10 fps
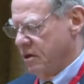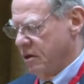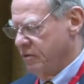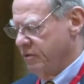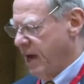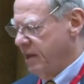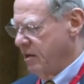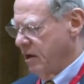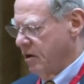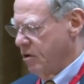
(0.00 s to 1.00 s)
of
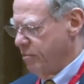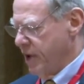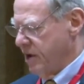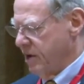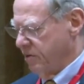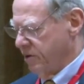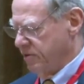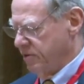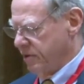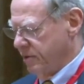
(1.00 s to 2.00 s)
that compelling
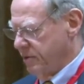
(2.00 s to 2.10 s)
reason?